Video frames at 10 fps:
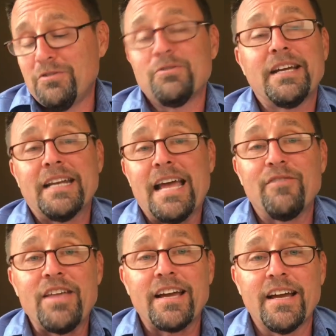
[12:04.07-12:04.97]
so I can
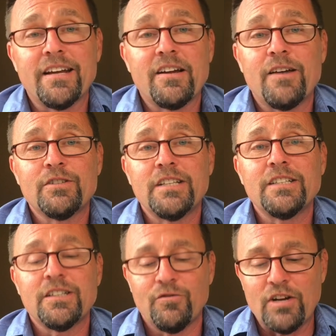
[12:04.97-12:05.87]
have that kind of
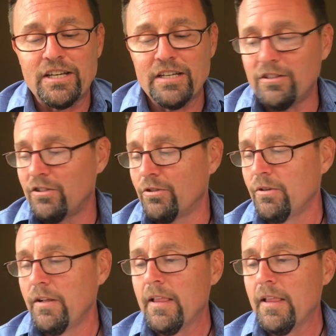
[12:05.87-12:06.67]
conversation if I need to.